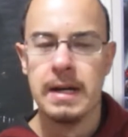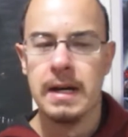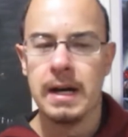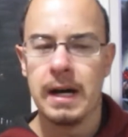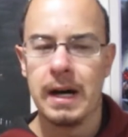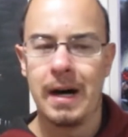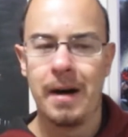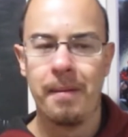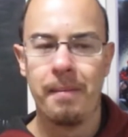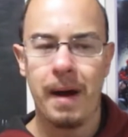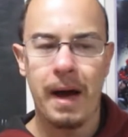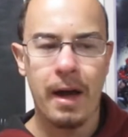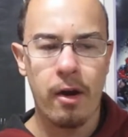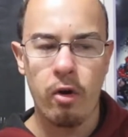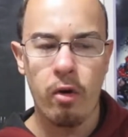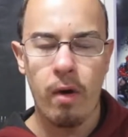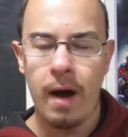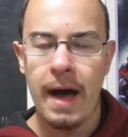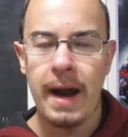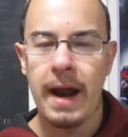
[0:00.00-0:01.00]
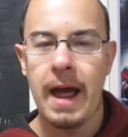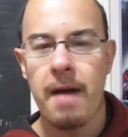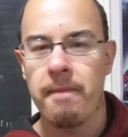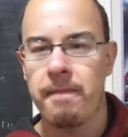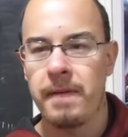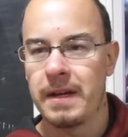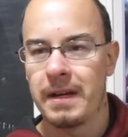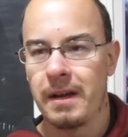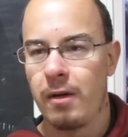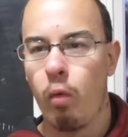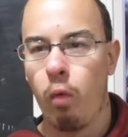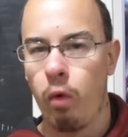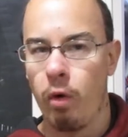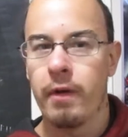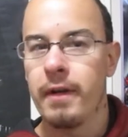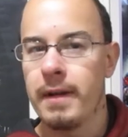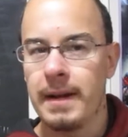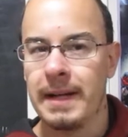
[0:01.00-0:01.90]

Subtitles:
I don't know how to effing word it.